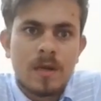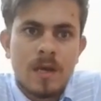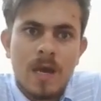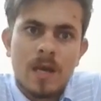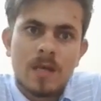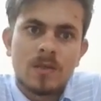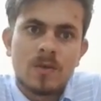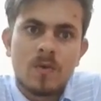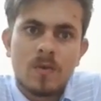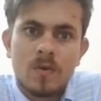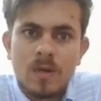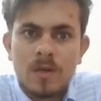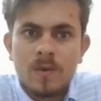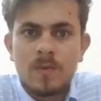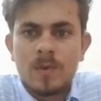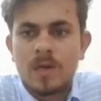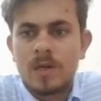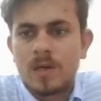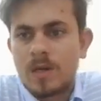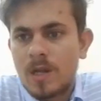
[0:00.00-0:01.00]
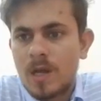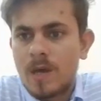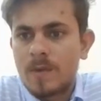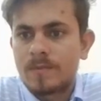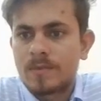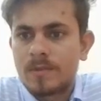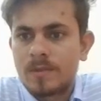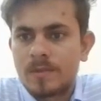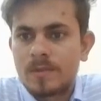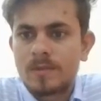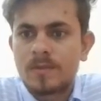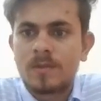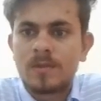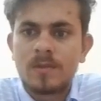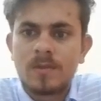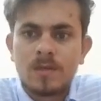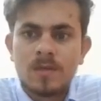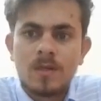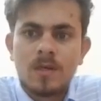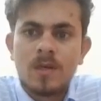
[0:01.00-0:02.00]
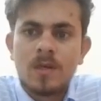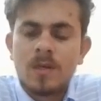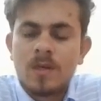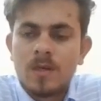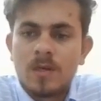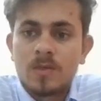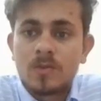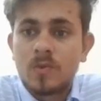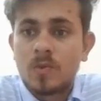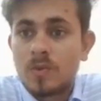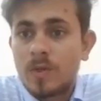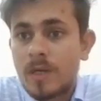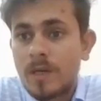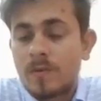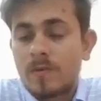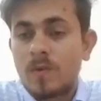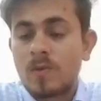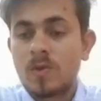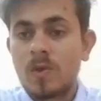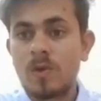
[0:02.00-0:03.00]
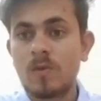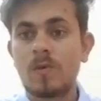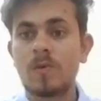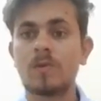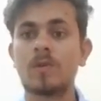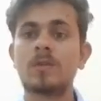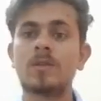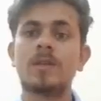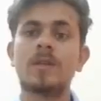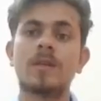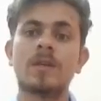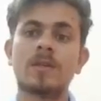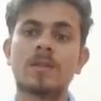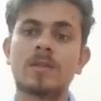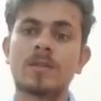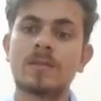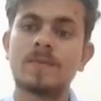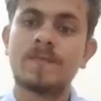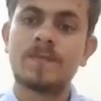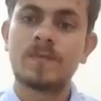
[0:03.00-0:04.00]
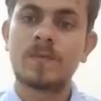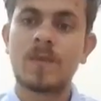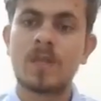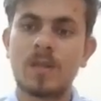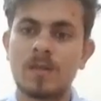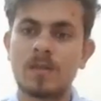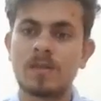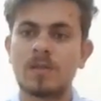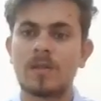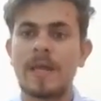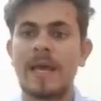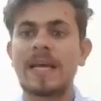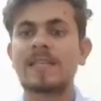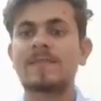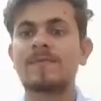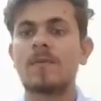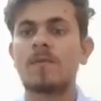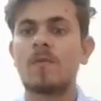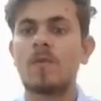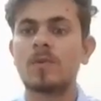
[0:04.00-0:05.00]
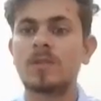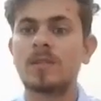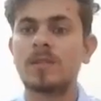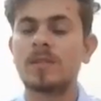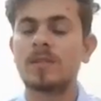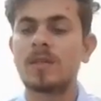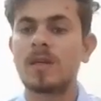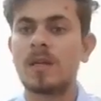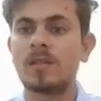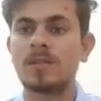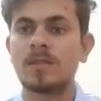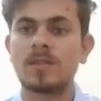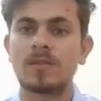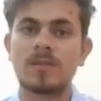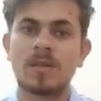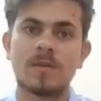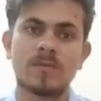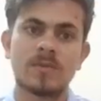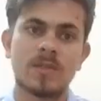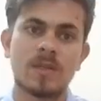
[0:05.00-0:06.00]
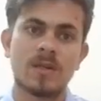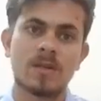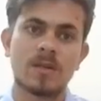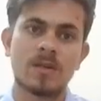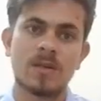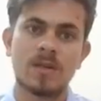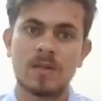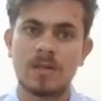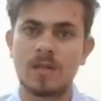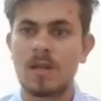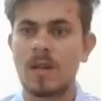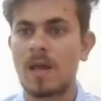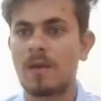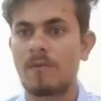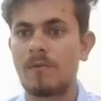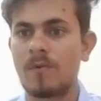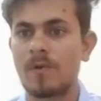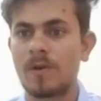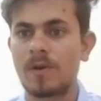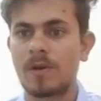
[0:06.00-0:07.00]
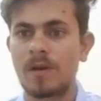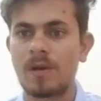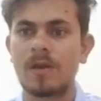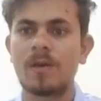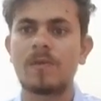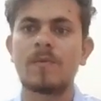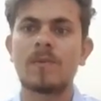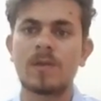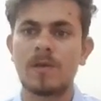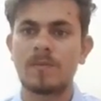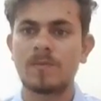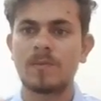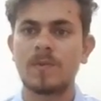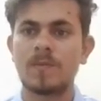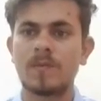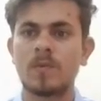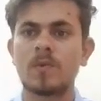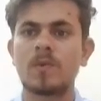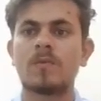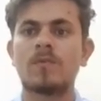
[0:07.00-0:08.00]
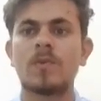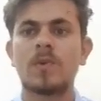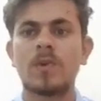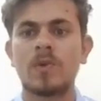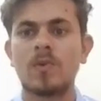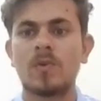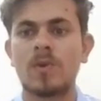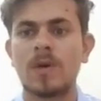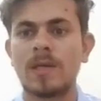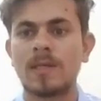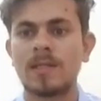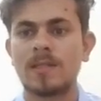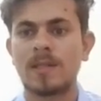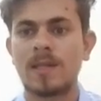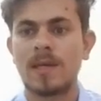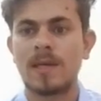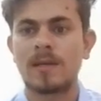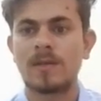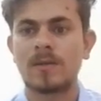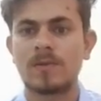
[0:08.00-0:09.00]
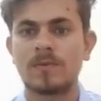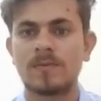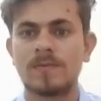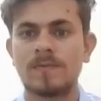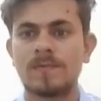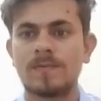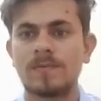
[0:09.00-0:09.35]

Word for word: as only blood types. So that was all of the things. Thanks for watching. Can subscribe channel, hit the like button and give a thumbs up to the video guys. Thank you